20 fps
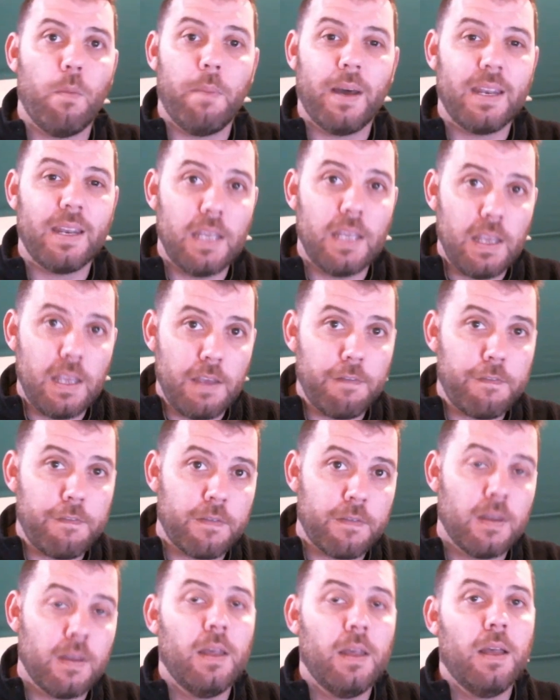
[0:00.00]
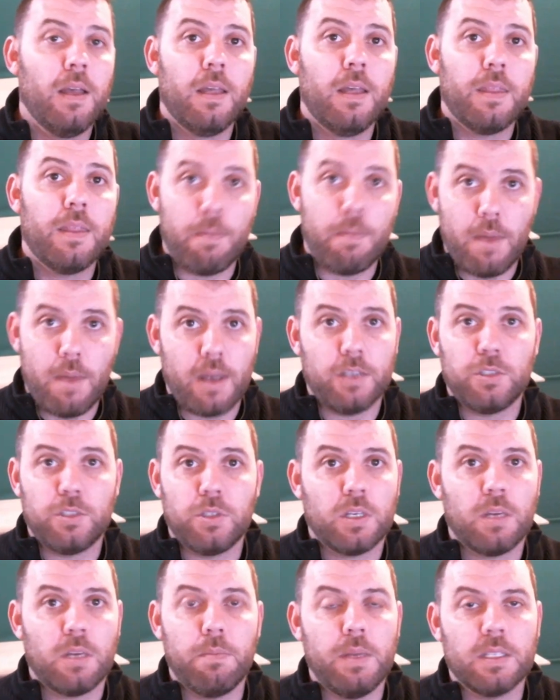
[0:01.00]
But if they manage
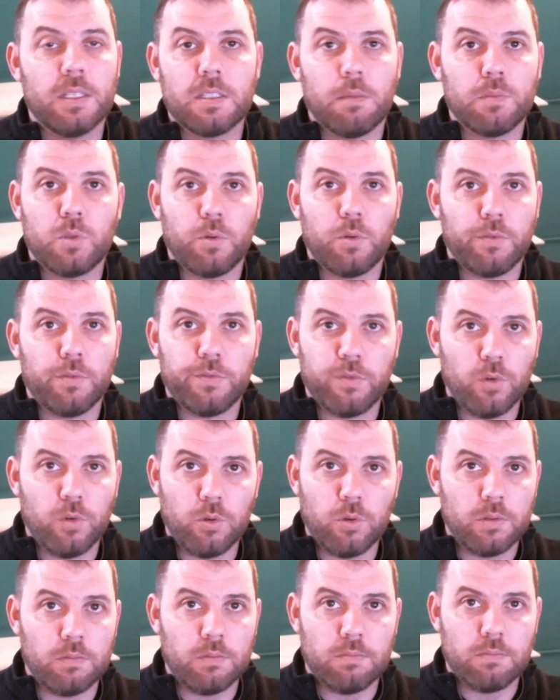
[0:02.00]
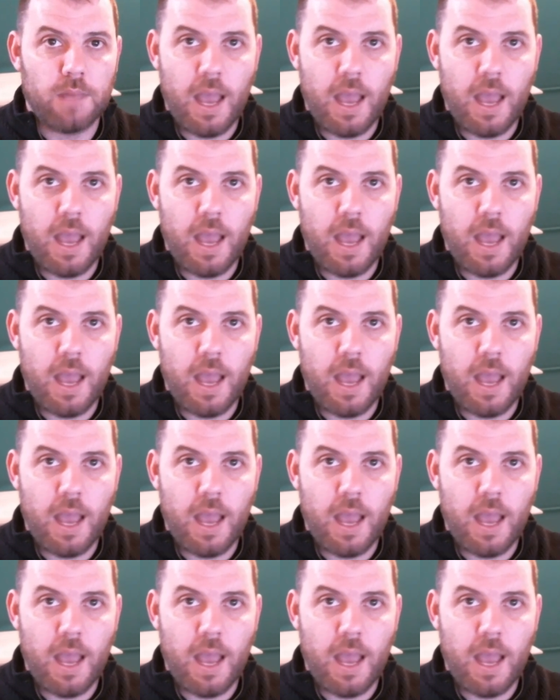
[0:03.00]
to commit some sort of fraud and